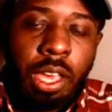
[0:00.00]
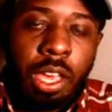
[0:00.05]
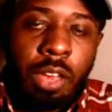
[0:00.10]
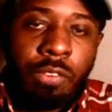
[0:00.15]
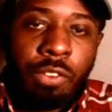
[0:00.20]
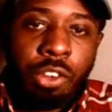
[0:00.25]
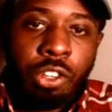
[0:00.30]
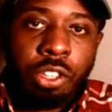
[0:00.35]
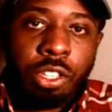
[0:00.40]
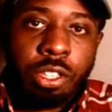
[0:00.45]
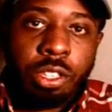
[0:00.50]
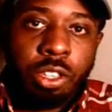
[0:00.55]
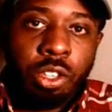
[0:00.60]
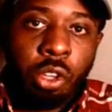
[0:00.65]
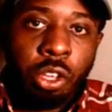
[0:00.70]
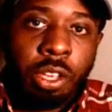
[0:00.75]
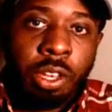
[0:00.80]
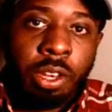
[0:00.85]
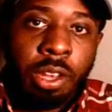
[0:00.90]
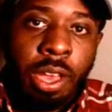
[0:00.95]
If you're just
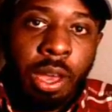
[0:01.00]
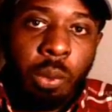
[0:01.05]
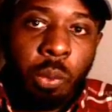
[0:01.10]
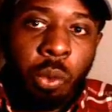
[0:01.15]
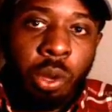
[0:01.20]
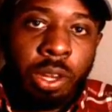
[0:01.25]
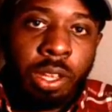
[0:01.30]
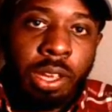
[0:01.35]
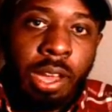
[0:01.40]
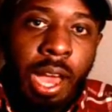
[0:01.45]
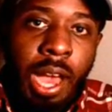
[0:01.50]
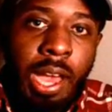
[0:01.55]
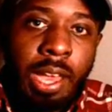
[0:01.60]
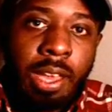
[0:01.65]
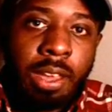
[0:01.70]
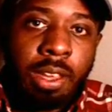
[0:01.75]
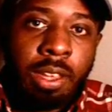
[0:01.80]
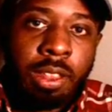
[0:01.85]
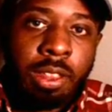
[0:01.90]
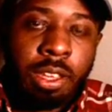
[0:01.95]
looking at one
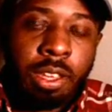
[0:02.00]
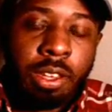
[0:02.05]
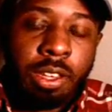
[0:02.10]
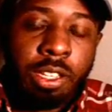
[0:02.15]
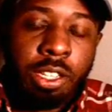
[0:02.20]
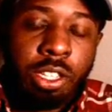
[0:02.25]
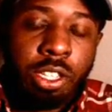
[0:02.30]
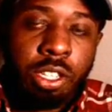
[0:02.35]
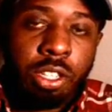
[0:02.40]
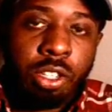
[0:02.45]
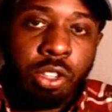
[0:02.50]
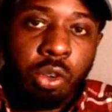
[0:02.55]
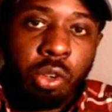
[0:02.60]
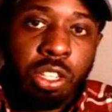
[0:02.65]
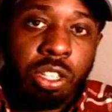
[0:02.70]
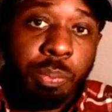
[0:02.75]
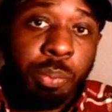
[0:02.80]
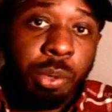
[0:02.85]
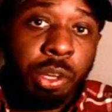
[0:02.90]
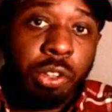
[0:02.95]
guy and thinking he's just
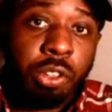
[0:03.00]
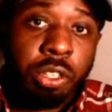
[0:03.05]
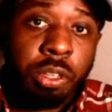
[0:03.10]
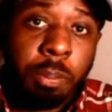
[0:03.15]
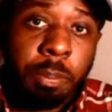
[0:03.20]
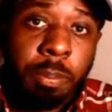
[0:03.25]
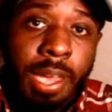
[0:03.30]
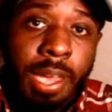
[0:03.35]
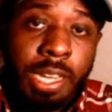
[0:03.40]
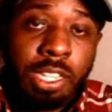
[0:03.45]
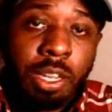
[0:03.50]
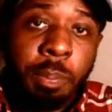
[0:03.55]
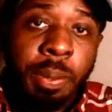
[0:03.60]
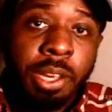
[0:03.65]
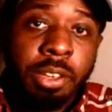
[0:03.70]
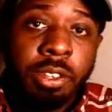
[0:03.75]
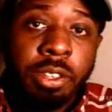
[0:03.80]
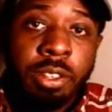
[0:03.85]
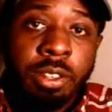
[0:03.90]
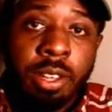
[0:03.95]
going to sprinkle magic
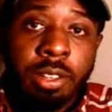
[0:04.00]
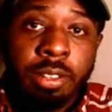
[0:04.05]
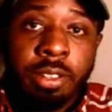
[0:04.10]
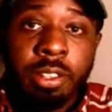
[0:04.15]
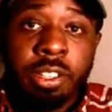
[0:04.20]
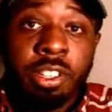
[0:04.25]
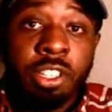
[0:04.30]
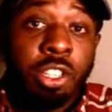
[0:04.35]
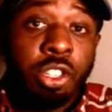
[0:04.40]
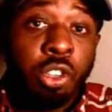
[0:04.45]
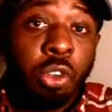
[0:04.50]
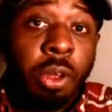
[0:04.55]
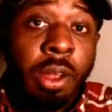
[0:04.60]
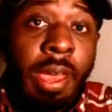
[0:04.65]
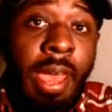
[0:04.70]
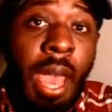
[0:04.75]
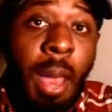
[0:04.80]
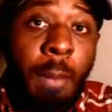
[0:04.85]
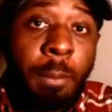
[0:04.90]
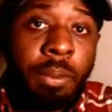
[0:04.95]
pixie dust and it's just
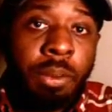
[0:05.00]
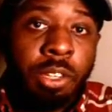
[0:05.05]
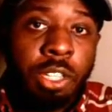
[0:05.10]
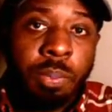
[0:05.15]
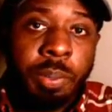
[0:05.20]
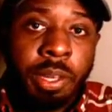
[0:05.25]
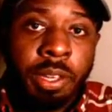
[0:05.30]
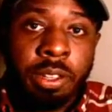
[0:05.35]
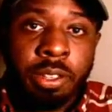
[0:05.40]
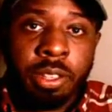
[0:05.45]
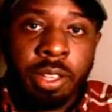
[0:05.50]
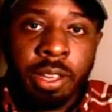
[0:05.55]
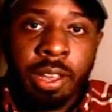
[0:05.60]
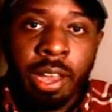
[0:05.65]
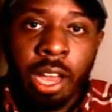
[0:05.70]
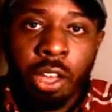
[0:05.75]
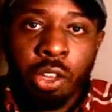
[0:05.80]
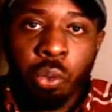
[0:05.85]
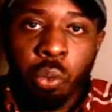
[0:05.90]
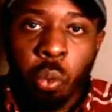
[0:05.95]
going to happen just because the
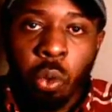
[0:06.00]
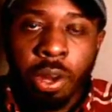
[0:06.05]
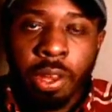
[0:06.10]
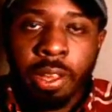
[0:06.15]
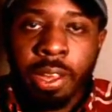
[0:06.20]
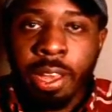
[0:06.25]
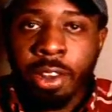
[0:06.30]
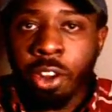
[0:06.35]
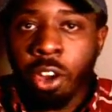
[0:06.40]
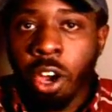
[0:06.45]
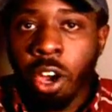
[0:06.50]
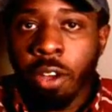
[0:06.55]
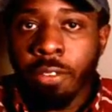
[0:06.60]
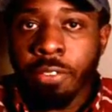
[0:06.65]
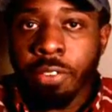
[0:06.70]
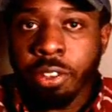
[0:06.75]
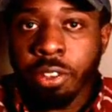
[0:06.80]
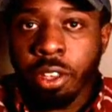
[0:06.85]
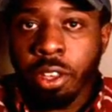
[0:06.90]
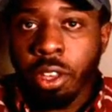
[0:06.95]
guy you wanted got in
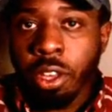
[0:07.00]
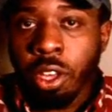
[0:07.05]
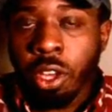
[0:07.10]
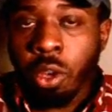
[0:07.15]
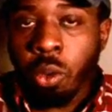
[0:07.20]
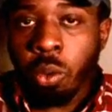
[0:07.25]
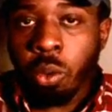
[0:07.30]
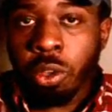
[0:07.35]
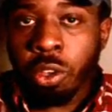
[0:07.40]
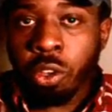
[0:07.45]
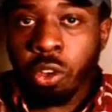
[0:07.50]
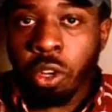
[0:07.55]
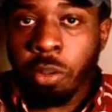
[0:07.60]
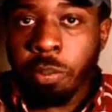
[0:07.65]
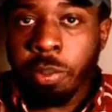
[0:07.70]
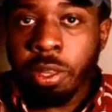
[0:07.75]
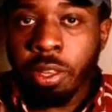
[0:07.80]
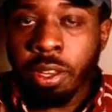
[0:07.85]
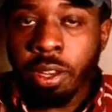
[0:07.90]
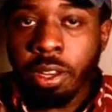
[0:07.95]
office, well, you're
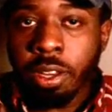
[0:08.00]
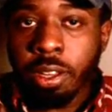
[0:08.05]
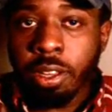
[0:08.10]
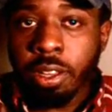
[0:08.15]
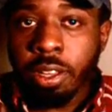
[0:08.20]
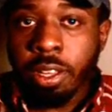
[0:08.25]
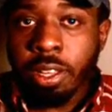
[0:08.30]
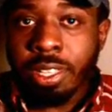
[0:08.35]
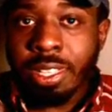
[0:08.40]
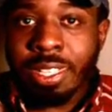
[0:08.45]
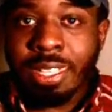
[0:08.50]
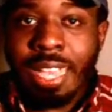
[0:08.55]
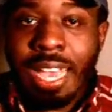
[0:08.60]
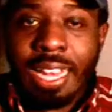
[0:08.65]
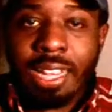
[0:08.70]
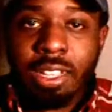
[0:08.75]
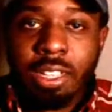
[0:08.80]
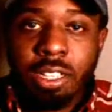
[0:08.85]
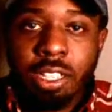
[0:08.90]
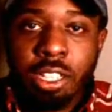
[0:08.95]
going to be
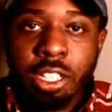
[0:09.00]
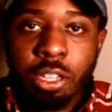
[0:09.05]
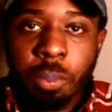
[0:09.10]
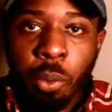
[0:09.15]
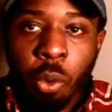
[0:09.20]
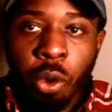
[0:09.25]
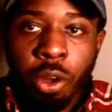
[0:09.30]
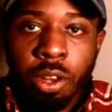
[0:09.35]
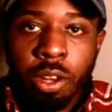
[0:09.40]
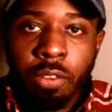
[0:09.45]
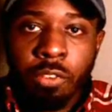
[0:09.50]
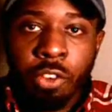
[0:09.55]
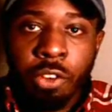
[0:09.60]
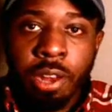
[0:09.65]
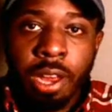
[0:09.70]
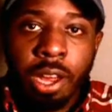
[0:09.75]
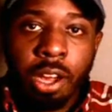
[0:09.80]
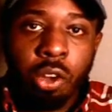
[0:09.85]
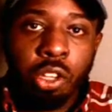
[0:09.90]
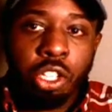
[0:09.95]
sadly disappointed. If
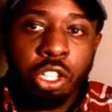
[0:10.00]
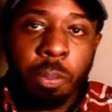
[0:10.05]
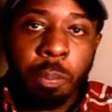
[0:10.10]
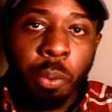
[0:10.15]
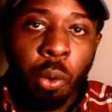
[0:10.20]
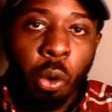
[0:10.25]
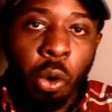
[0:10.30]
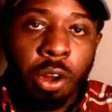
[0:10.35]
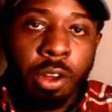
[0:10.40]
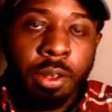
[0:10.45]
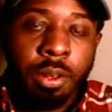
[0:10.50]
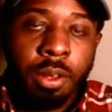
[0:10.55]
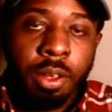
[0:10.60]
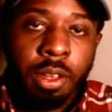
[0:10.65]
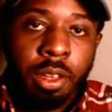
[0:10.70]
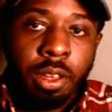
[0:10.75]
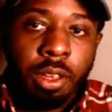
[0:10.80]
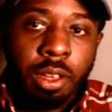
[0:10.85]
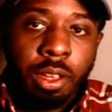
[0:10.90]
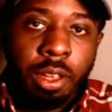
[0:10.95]
you're not going to support
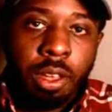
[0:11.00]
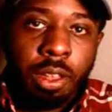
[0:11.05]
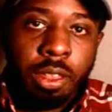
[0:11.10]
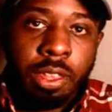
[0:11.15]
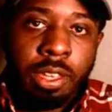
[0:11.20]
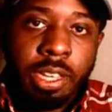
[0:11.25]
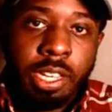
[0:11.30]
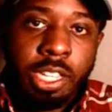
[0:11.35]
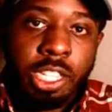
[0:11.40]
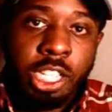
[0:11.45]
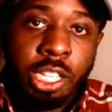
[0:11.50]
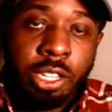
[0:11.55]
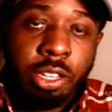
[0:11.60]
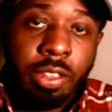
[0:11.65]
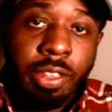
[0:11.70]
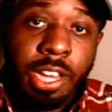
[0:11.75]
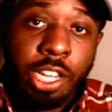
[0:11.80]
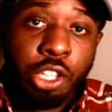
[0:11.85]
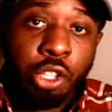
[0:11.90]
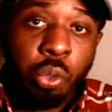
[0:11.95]
the
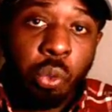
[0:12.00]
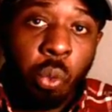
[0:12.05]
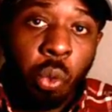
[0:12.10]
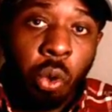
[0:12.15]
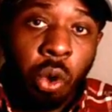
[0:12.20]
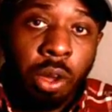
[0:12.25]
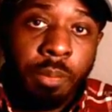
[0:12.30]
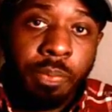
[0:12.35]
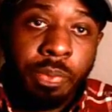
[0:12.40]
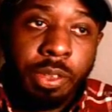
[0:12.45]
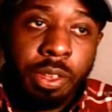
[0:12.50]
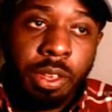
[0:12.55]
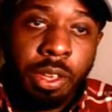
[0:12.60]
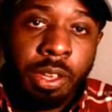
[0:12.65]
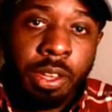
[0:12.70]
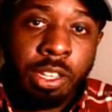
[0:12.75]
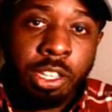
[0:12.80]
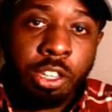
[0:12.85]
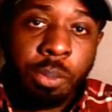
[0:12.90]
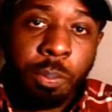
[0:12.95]
agenda that you want,
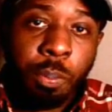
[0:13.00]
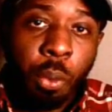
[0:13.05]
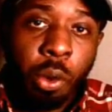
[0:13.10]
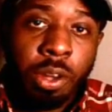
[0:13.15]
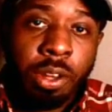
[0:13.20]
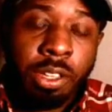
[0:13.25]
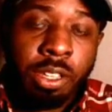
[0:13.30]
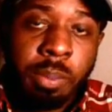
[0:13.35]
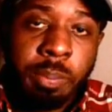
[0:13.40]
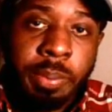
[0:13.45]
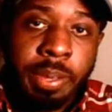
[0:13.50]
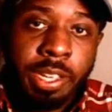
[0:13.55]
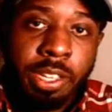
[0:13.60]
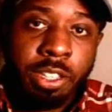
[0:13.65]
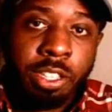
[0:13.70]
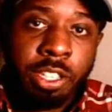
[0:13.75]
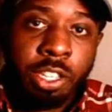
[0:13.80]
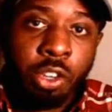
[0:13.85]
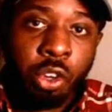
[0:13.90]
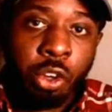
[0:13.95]
and support doesn't
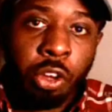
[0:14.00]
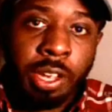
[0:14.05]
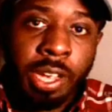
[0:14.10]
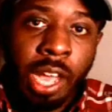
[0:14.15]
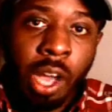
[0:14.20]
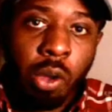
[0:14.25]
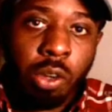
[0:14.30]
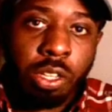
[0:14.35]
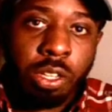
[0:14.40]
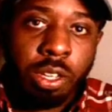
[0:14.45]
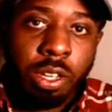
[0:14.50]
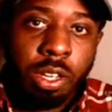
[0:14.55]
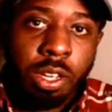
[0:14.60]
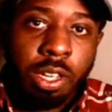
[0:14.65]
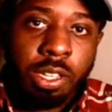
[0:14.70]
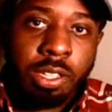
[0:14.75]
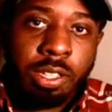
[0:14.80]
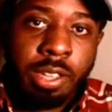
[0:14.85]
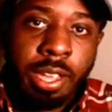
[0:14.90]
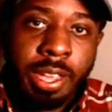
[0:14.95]
mean sitting on your couch
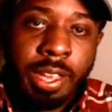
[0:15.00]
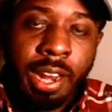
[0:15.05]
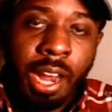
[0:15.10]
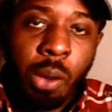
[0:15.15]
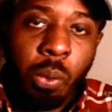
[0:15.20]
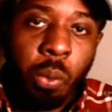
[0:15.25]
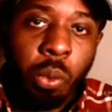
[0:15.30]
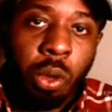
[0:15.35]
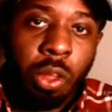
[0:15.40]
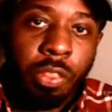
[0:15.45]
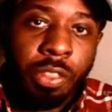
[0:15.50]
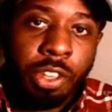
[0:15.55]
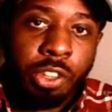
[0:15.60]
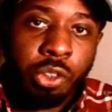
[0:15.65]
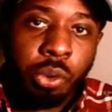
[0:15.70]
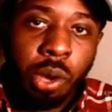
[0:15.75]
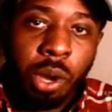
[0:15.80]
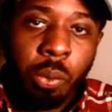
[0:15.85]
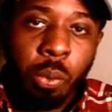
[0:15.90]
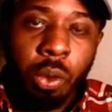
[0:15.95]
saying I want
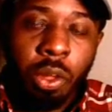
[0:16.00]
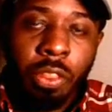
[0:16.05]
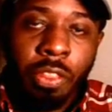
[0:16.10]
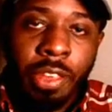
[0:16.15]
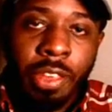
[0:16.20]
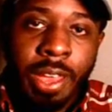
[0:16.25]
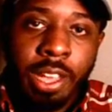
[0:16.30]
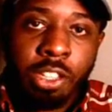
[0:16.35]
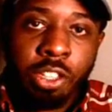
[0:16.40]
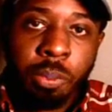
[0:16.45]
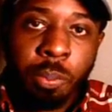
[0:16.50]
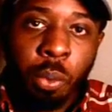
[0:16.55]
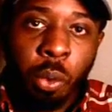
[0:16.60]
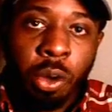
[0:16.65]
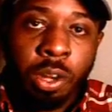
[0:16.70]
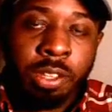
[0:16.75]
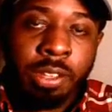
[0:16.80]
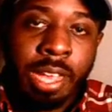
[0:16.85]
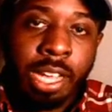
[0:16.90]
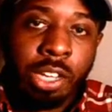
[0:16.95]
this or I want that.
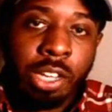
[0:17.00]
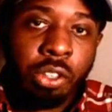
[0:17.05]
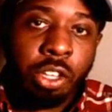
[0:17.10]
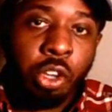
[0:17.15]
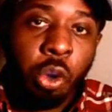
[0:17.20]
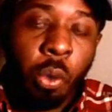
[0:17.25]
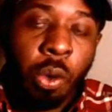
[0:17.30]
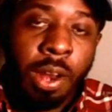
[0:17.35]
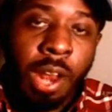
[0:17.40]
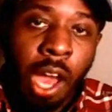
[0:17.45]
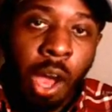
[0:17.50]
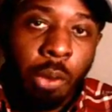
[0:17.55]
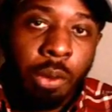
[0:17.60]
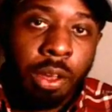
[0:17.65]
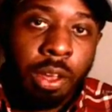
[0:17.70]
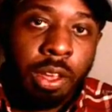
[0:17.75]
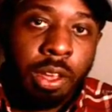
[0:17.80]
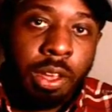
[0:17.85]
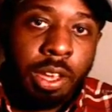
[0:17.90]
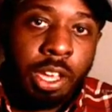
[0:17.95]
Support is actually going out
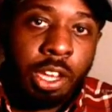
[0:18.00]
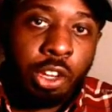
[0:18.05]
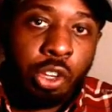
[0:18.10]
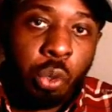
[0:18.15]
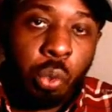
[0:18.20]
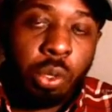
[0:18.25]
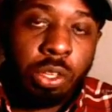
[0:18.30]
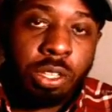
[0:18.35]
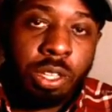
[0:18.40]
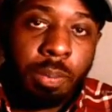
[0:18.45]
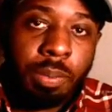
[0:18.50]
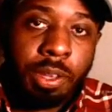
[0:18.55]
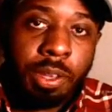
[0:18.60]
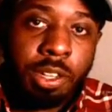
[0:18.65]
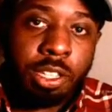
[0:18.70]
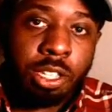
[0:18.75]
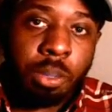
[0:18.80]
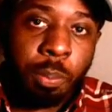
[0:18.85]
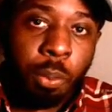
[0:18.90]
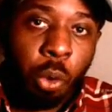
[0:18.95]
and doing
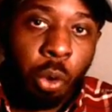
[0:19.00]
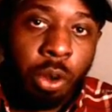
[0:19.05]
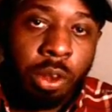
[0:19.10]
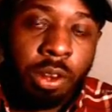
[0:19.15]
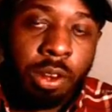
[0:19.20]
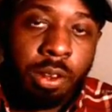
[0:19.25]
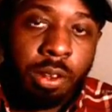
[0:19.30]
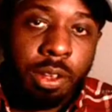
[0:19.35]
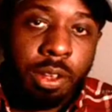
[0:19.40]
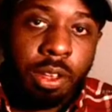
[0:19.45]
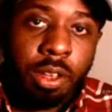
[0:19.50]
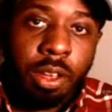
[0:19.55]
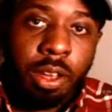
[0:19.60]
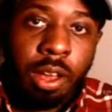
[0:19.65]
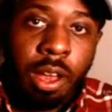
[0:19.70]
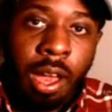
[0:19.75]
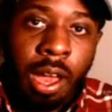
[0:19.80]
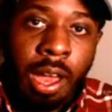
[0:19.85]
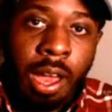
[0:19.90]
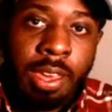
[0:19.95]
something to support it,
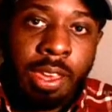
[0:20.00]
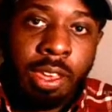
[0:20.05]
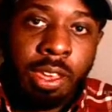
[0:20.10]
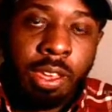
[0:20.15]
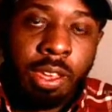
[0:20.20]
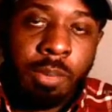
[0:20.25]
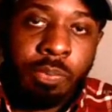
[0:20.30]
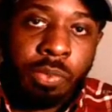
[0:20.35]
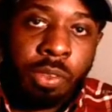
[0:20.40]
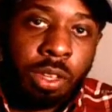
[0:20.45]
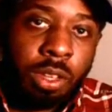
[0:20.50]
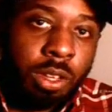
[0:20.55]
i.e.